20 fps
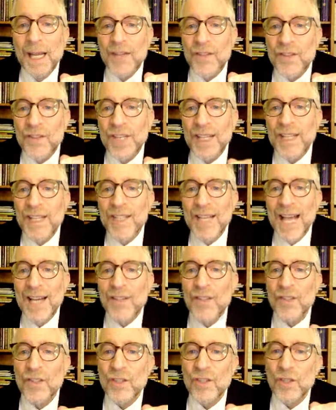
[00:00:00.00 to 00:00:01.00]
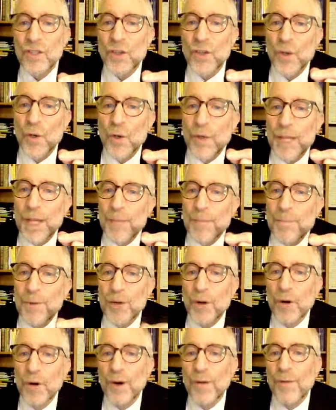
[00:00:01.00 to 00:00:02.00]
success to the
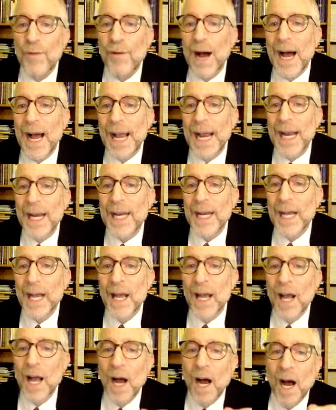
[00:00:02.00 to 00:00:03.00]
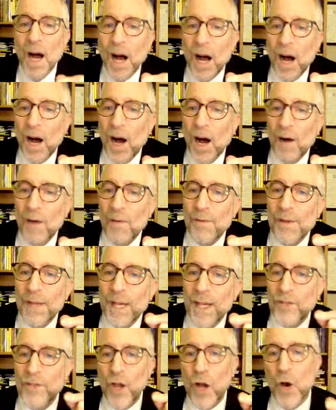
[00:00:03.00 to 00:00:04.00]
purifying of
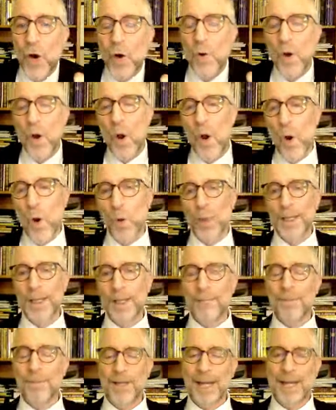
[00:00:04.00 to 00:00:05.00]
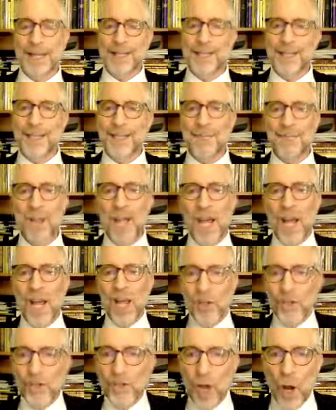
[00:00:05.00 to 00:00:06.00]
his own holy place.
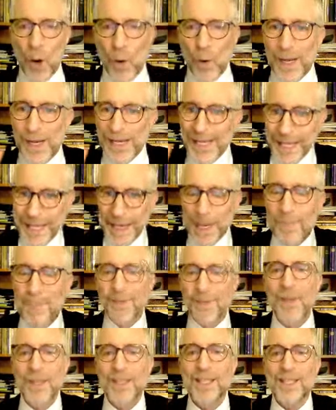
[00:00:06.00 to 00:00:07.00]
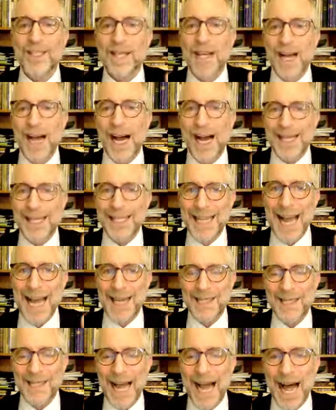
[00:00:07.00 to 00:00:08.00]
So keep this
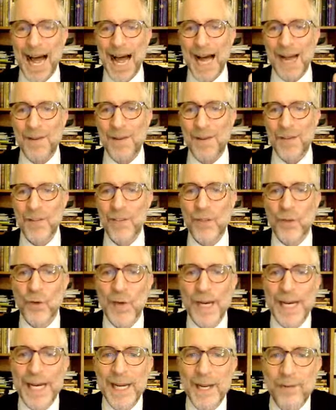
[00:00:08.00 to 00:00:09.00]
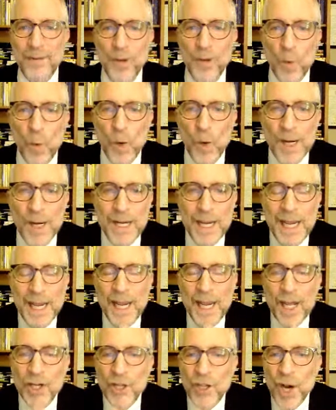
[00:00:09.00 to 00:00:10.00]
text on the screen, if you would,
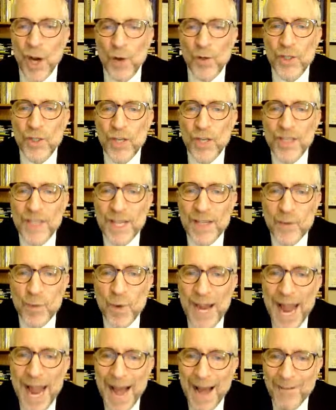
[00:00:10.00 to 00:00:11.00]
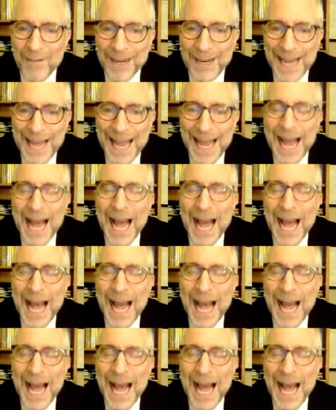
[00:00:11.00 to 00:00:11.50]
Joe, just as we have it.